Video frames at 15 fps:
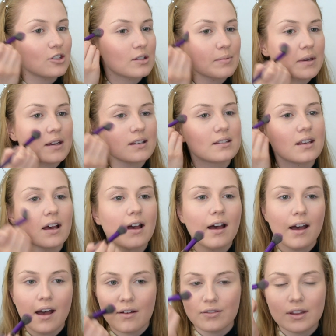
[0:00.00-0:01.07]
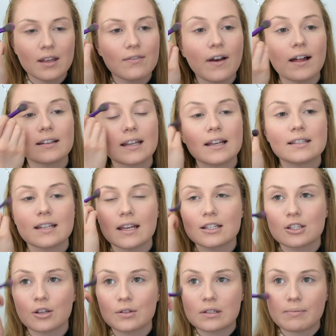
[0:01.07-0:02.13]
just because I feel like Valentine's Day
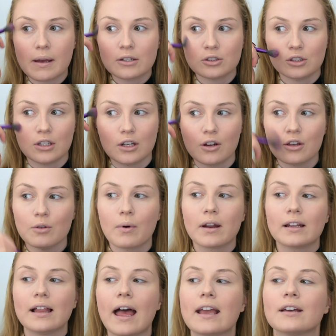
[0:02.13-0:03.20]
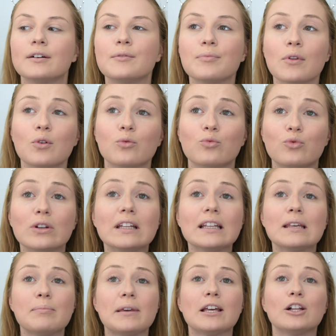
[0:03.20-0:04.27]
is so special, you know, you want to like
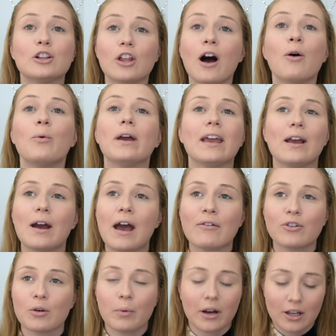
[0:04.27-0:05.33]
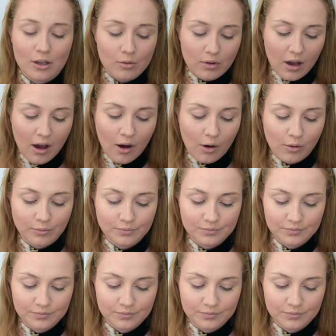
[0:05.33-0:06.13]
really be glowing everywhere you go.